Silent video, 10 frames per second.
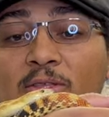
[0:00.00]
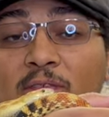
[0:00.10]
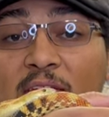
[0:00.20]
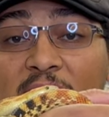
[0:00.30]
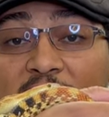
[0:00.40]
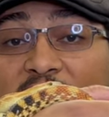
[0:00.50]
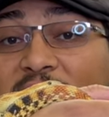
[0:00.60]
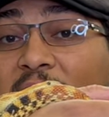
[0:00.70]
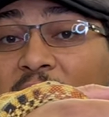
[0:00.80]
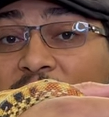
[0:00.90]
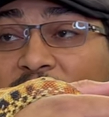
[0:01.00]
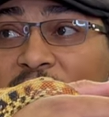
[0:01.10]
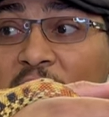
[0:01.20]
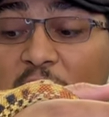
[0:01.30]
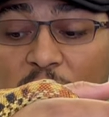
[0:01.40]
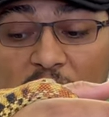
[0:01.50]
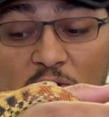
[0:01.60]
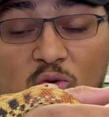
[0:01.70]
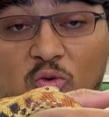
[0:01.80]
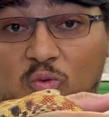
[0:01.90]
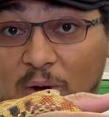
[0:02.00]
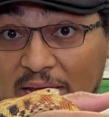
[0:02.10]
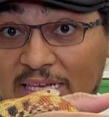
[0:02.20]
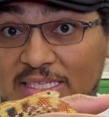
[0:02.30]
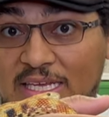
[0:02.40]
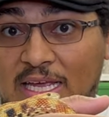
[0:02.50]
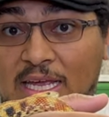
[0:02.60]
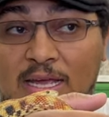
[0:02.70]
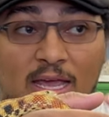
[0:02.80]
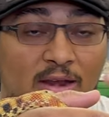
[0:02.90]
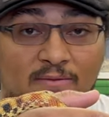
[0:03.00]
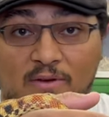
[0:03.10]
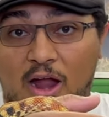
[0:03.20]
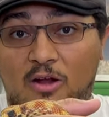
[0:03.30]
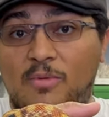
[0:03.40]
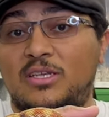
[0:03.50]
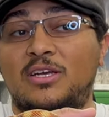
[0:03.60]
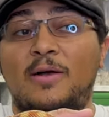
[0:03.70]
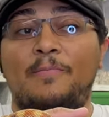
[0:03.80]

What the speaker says: it is a very crazy environment.